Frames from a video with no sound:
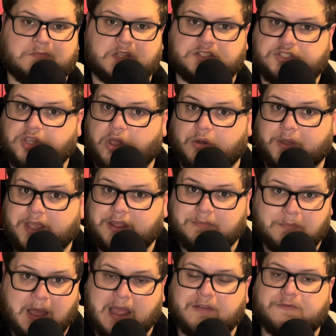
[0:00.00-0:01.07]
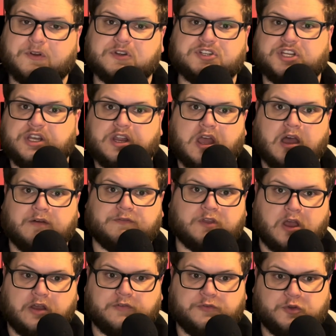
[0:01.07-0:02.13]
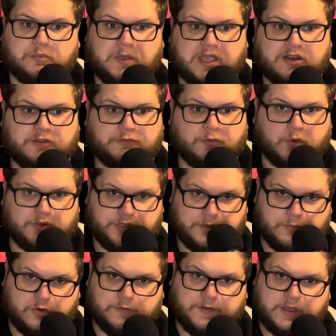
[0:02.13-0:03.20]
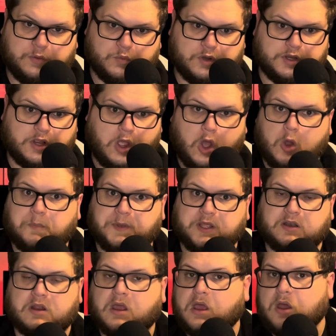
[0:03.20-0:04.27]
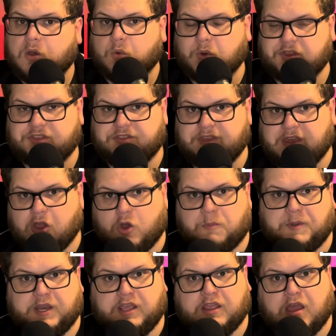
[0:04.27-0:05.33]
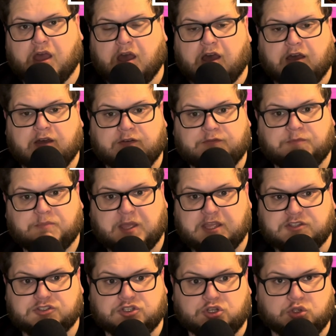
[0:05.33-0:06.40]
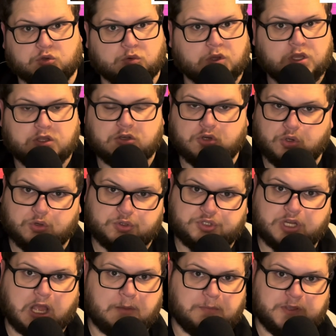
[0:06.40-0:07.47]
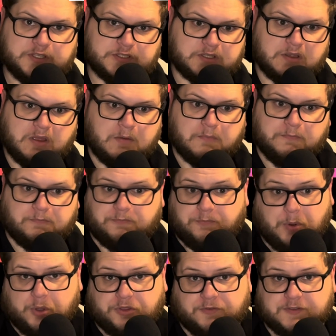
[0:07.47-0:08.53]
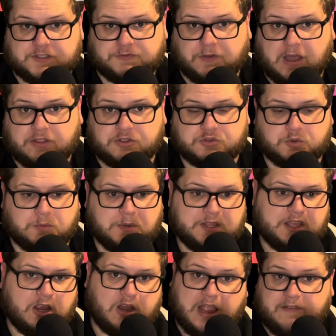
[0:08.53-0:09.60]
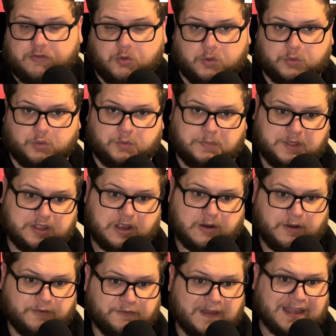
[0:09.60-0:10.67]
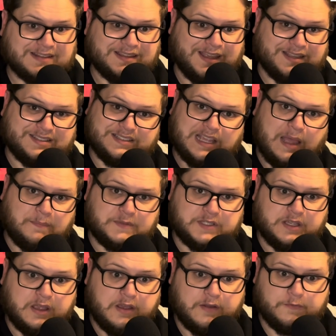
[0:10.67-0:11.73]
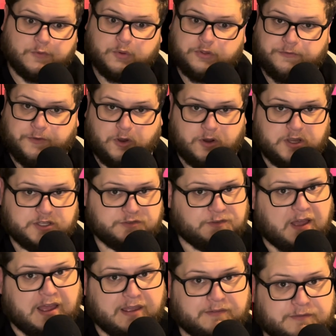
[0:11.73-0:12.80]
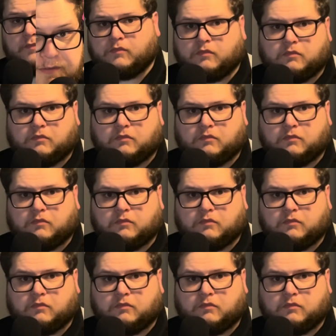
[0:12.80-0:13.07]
So in my version of Kung Fu Panda 4, the movie would open with the opening of Peng's new noodle shop. Both of his fathers would be there. Everyone would be there, in fact, except for the Furious Five.